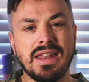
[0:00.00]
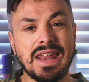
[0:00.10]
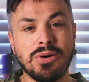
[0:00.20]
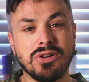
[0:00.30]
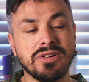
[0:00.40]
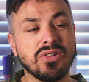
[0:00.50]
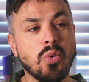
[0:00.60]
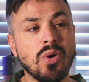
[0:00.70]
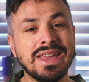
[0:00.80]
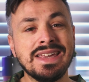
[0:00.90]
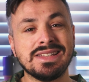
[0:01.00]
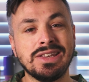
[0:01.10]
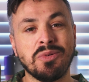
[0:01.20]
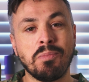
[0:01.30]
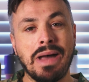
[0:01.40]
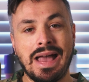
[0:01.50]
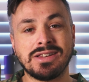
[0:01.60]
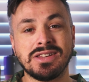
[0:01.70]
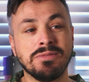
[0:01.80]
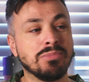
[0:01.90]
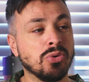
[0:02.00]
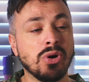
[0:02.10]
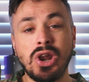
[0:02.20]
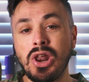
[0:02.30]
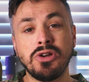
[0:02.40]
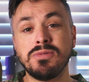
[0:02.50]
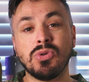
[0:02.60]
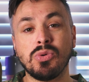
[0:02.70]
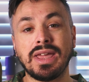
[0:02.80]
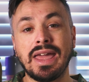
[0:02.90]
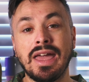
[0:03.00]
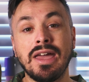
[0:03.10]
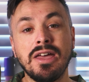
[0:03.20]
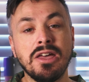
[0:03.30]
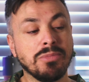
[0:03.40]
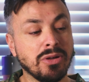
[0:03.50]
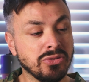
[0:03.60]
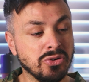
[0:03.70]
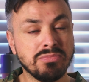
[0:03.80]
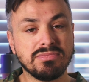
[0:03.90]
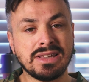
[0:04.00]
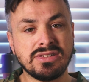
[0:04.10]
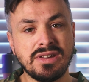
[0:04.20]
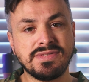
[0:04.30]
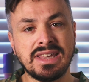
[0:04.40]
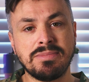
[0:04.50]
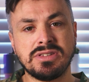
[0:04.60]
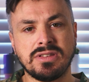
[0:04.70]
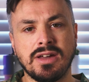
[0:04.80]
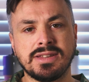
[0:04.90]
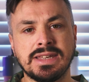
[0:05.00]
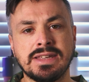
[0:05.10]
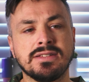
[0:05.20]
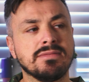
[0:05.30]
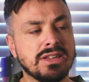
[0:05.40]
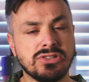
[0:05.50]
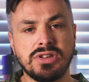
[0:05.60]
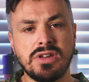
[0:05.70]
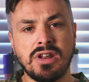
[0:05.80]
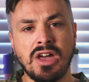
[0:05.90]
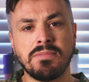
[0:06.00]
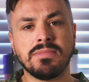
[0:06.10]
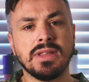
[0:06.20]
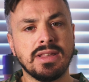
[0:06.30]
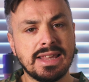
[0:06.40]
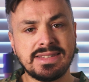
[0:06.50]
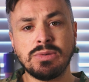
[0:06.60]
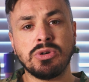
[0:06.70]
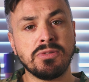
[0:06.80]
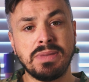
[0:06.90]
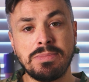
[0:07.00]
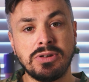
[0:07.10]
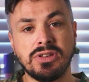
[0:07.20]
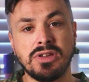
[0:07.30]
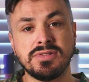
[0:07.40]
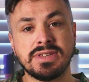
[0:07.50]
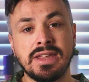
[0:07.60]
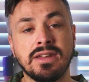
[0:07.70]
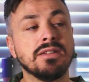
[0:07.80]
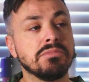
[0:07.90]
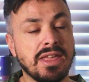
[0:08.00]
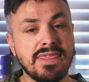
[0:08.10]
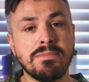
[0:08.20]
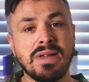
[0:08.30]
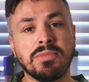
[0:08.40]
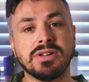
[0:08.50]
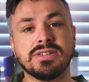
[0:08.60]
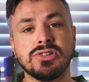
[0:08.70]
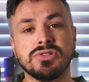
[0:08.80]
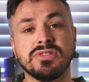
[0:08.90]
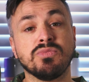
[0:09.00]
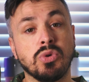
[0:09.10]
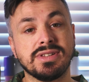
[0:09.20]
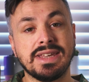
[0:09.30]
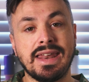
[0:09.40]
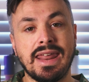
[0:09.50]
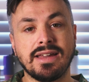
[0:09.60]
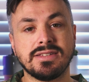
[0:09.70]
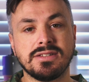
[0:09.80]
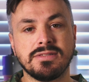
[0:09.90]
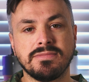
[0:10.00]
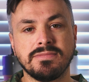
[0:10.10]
Now I could have quite easily gone mad and bought a load more gear, but I thought that's enough to get me started. Let's turn up, let's see what other people are using, and then make my decisions of what to get next.